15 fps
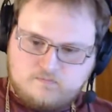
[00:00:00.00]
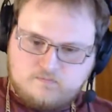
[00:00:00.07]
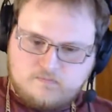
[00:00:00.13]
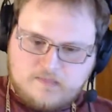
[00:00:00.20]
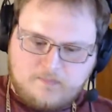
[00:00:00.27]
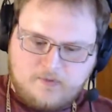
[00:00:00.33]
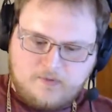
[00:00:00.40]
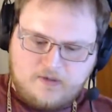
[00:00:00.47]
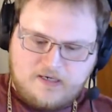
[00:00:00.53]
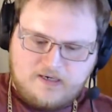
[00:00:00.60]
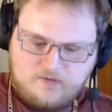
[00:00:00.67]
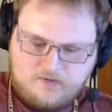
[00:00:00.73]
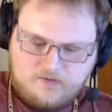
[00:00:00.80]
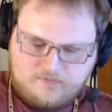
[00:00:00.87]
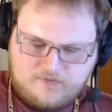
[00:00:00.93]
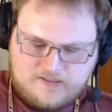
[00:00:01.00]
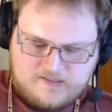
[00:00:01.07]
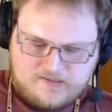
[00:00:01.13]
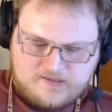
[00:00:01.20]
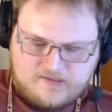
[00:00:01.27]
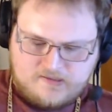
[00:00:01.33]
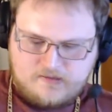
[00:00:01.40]
I don't know if this
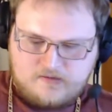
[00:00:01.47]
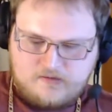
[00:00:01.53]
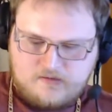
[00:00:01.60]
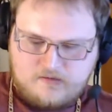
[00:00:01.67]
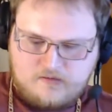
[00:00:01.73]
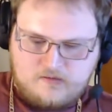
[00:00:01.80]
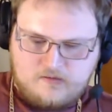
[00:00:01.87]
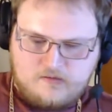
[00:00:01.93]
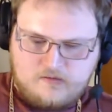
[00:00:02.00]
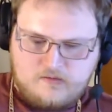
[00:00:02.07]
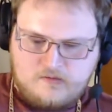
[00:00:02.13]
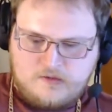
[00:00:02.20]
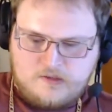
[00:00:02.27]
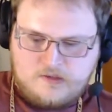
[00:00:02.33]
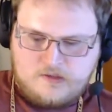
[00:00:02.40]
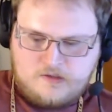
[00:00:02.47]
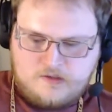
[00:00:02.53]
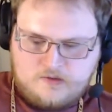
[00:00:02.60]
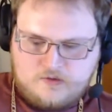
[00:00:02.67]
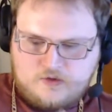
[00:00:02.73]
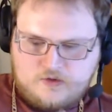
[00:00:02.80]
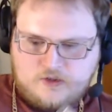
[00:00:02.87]
is
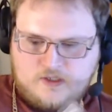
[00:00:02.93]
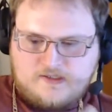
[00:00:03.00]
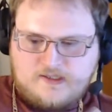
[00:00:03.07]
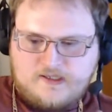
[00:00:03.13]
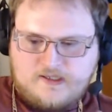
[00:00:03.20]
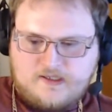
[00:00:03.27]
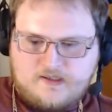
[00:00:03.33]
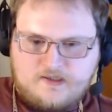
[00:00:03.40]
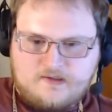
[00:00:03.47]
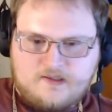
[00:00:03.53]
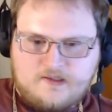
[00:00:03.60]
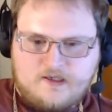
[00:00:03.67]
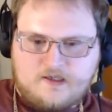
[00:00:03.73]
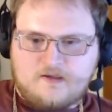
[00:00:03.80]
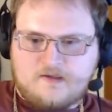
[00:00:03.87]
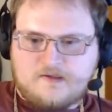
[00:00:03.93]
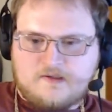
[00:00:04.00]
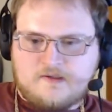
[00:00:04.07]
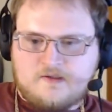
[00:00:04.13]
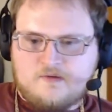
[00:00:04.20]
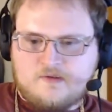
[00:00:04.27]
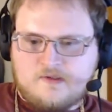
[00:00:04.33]
just a Kentucky
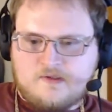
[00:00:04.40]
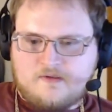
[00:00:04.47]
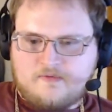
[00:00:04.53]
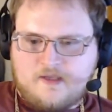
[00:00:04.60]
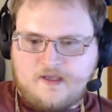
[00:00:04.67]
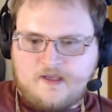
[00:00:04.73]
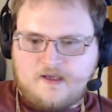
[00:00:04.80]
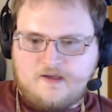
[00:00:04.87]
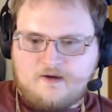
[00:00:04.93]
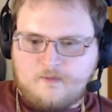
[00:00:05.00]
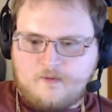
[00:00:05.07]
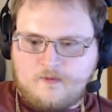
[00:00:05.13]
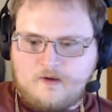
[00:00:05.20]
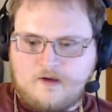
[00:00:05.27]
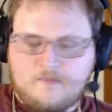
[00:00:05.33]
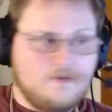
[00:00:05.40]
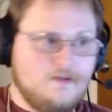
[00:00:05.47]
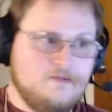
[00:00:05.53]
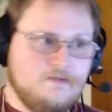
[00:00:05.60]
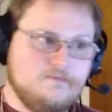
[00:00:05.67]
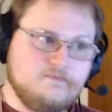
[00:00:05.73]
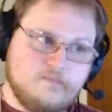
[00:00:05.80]
exclusive again or what,
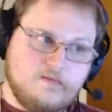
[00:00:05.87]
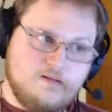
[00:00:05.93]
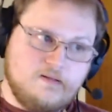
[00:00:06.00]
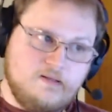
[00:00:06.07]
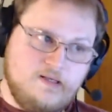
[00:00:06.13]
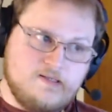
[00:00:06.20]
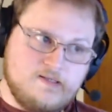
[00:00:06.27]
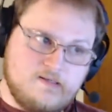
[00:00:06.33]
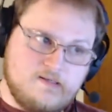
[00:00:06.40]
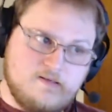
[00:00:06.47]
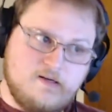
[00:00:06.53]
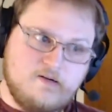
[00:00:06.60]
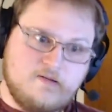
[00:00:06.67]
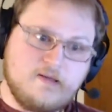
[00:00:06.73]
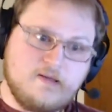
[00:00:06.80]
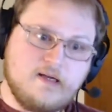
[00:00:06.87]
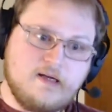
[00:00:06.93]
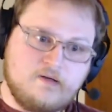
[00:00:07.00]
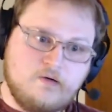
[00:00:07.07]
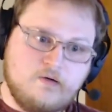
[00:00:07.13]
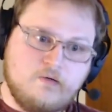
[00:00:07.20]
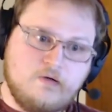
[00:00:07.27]
but this is another thing I
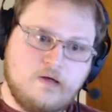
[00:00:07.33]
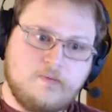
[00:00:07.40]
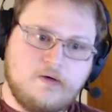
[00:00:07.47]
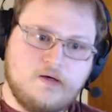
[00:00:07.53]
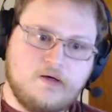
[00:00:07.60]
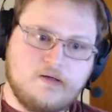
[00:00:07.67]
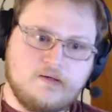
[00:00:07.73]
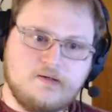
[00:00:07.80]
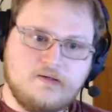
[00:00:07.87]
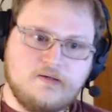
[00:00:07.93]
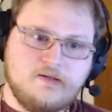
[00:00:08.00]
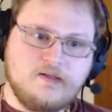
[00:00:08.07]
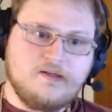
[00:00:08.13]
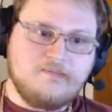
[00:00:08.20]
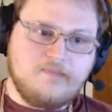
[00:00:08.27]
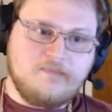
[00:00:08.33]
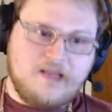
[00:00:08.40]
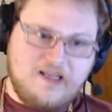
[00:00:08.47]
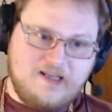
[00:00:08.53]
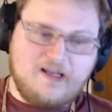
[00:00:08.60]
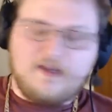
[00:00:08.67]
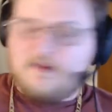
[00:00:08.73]
grew up on.
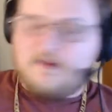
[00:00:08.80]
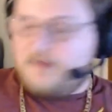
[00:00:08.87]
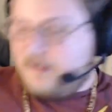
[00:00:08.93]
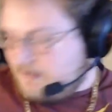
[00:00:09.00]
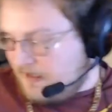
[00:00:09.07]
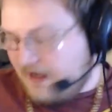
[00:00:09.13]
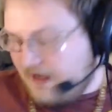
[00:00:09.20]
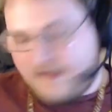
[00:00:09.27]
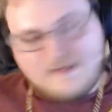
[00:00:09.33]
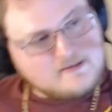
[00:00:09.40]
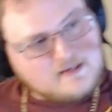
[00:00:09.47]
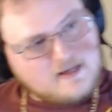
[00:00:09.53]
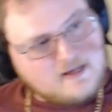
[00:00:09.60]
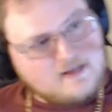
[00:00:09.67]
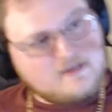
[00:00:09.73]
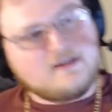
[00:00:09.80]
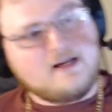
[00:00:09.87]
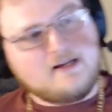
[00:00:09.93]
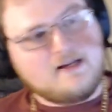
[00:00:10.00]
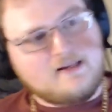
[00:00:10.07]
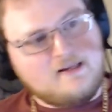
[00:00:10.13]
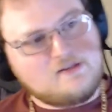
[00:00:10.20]
Mingy. That's how you say it.
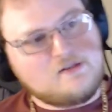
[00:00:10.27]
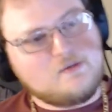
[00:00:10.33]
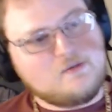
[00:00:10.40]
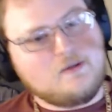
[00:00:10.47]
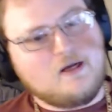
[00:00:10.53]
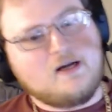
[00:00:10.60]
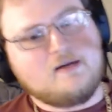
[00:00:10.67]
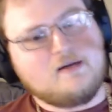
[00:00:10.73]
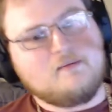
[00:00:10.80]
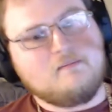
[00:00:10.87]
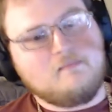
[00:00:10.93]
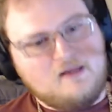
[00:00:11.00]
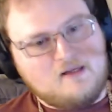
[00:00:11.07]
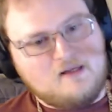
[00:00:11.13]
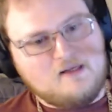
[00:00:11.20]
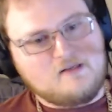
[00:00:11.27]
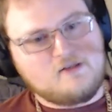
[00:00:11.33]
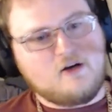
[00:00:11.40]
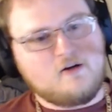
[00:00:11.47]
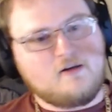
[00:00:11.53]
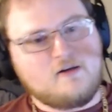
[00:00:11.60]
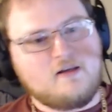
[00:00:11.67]
I kid you not. Mingy
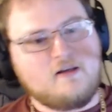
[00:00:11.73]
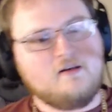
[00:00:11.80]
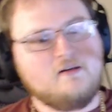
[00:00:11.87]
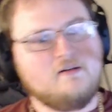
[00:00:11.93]
jerky.